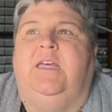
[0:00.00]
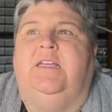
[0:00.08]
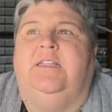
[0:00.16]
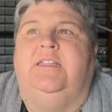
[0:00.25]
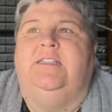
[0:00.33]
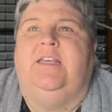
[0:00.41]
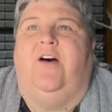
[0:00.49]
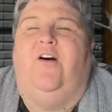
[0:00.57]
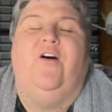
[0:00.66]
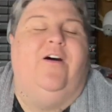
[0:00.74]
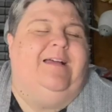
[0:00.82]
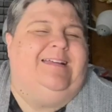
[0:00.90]
So,
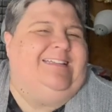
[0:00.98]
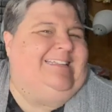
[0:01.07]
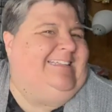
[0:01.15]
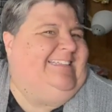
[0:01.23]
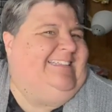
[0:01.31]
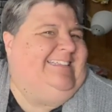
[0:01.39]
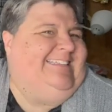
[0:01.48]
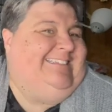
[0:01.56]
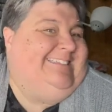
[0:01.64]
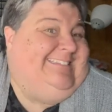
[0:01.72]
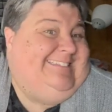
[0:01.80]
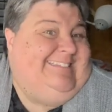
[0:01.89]
I
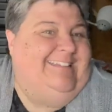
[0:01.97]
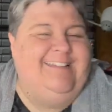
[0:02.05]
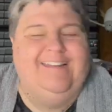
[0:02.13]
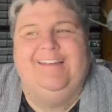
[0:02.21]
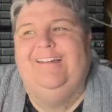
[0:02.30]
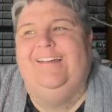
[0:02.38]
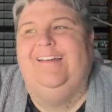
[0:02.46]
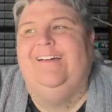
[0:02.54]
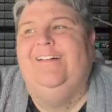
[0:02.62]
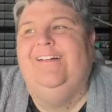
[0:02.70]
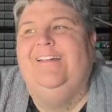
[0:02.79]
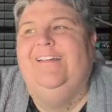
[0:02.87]

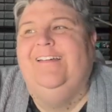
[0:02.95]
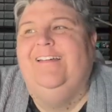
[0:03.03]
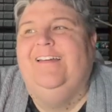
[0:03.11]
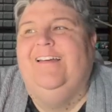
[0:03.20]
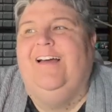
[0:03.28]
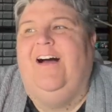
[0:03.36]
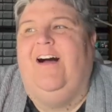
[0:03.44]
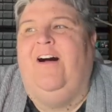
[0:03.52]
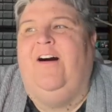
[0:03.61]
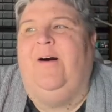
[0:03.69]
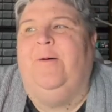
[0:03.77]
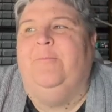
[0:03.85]
don't
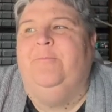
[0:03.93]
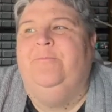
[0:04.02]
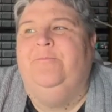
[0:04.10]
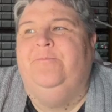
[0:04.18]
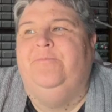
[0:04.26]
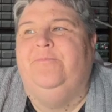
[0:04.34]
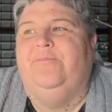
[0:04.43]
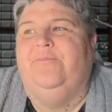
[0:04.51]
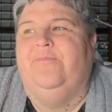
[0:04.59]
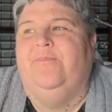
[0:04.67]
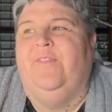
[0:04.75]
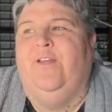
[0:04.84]
know.
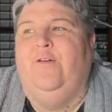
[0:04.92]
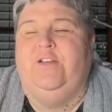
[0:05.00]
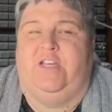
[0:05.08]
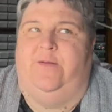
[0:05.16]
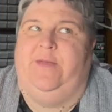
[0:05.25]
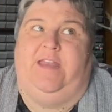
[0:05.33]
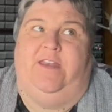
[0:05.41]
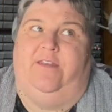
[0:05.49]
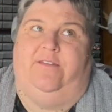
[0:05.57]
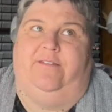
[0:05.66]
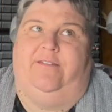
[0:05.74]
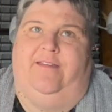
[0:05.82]
Which, I mean,
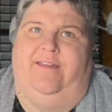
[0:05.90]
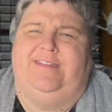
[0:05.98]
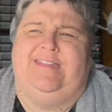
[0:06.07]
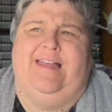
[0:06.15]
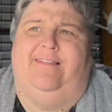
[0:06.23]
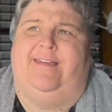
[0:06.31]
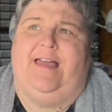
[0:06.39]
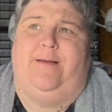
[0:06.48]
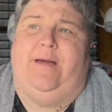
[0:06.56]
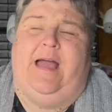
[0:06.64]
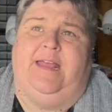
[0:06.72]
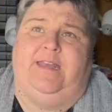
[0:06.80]
it's not like
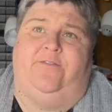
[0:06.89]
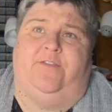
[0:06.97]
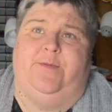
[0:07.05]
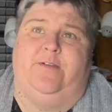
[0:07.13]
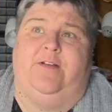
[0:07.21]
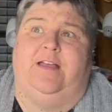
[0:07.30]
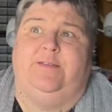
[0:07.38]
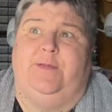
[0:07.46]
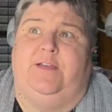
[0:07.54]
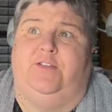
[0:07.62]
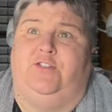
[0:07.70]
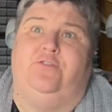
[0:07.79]
I'm hiding from you guys,
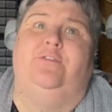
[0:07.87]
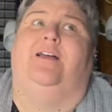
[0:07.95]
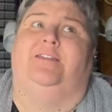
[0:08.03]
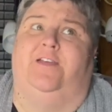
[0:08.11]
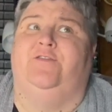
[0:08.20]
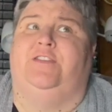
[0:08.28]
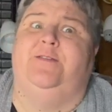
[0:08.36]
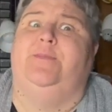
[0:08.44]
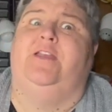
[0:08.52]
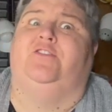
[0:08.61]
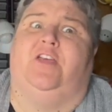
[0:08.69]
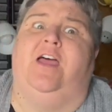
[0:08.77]
because you guys have seen
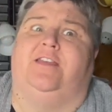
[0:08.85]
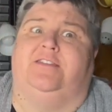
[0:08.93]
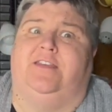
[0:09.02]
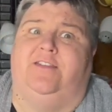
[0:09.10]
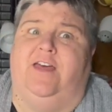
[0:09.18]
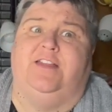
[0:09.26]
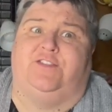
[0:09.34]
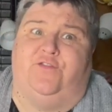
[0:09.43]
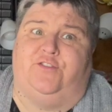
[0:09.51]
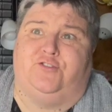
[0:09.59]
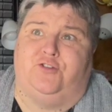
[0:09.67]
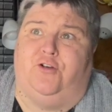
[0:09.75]
me sassy, that's
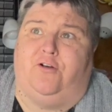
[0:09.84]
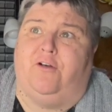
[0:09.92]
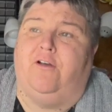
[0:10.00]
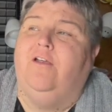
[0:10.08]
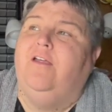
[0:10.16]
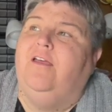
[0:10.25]
for sure.